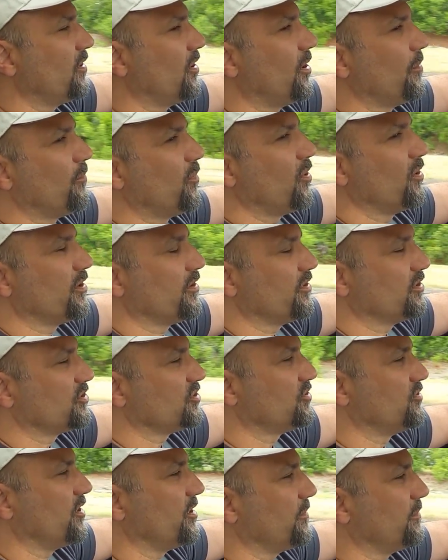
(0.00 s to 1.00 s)
up onto the
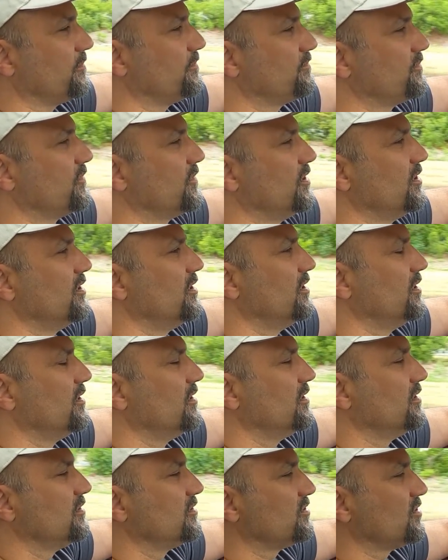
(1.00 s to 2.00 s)
strip.
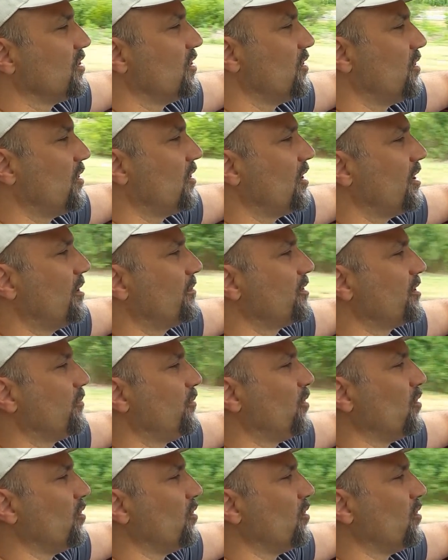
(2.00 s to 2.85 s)
So I'm gonna